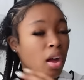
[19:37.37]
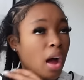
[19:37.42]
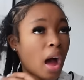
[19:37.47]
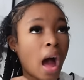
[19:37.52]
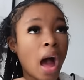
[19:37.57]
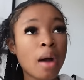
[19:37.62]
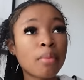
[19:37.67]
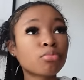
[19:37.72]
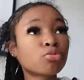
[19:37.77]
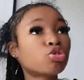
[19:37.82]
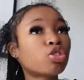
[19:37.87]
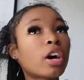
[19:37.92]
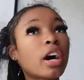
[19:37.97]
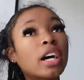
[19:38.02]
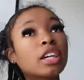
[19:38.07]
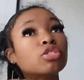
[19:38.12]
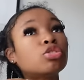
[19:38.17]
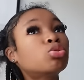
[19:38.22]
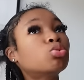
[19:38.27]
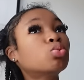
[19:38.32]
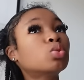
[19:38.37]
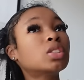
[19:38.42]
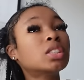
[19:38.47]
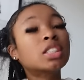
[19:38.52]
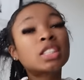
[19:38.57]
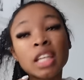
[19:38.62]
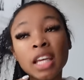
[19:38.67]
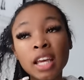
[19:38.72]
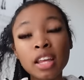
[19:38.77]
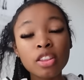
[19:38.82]
I'm trying to
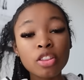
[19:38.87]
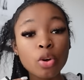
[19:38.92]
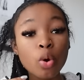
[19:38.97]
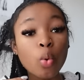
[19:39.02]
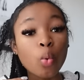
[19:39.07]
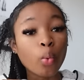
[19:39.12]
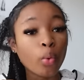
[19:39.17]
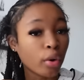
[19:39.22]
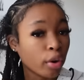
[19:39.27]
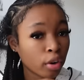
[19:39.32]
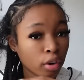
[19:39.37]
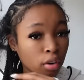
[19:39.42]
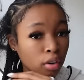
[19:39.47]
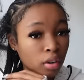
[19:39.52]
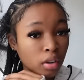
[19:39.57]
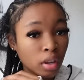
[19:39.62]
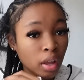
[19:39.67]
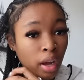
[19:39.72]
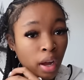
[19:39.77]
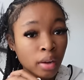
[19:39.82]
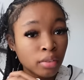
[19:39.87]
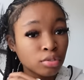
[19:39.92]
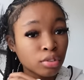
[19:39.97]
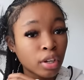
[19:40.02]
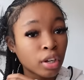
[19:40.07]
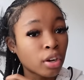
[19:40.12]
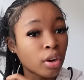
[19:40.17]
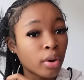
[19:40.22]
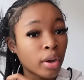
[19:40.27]
see the world. Like, I'm trying to go